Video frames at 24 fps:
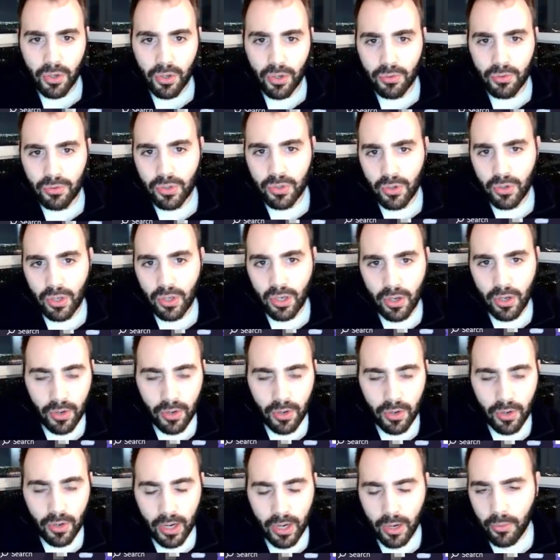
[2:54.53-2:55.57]

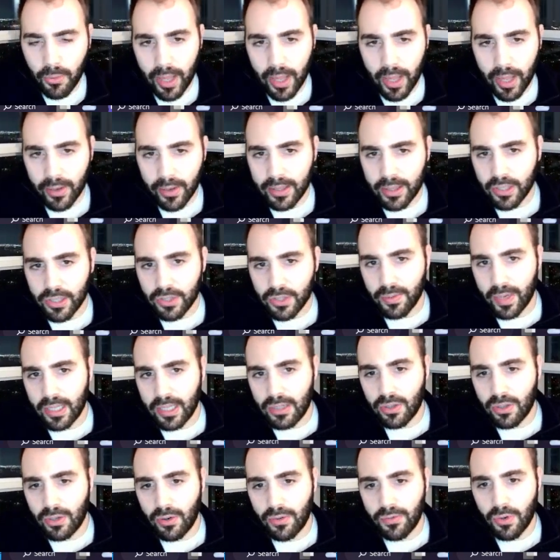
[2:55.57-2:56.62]
Or rather at this
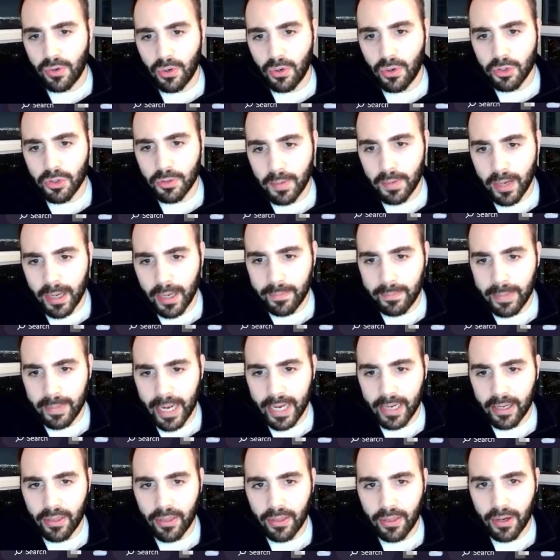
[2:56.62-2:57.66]
rate. So if Google's buying
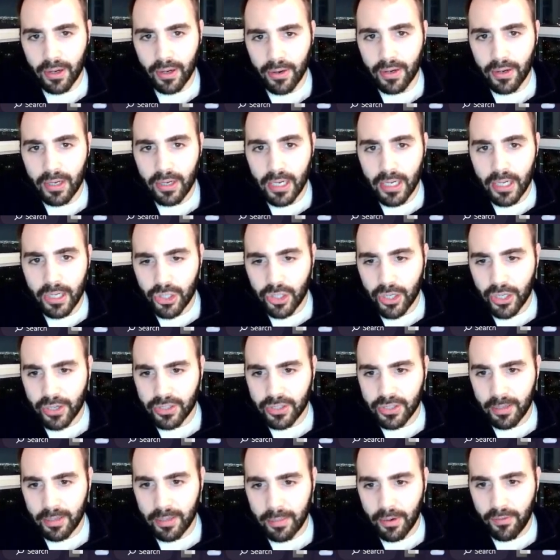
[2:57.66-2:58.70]
back their
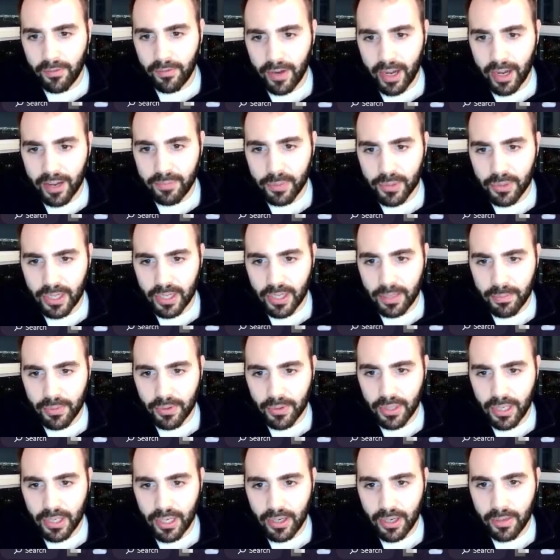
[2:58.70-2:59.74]
shares at about 5%
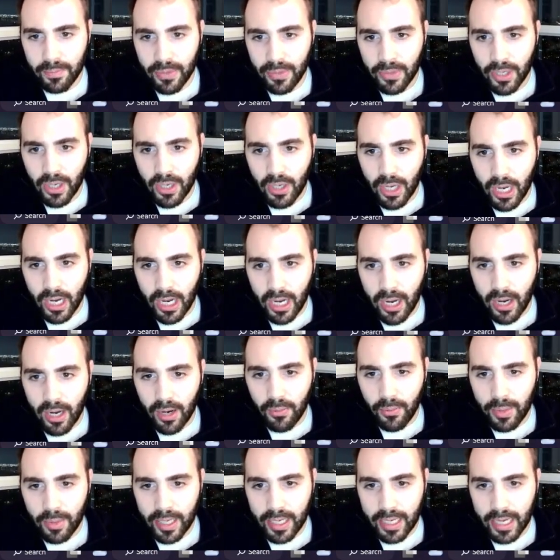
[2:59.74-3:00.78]
per year,
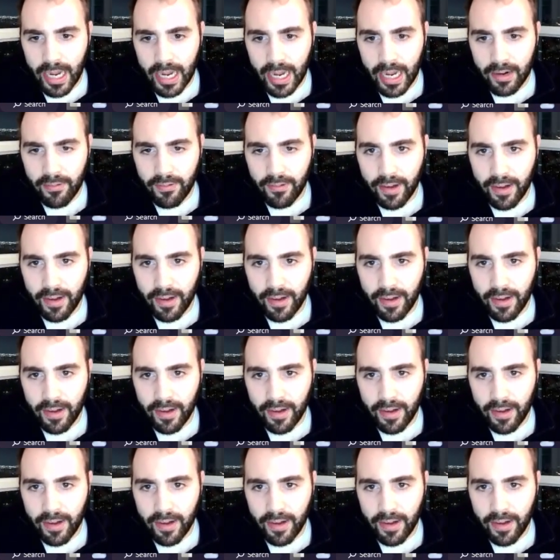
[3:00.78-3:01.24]
we can add